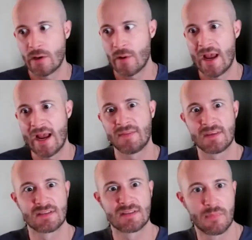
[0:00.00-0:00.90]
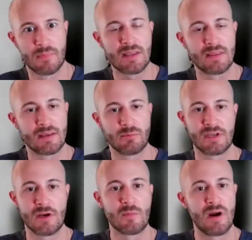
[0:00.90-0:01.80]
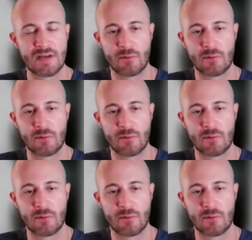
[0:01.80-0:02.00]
you know, I had this money that was earmarked.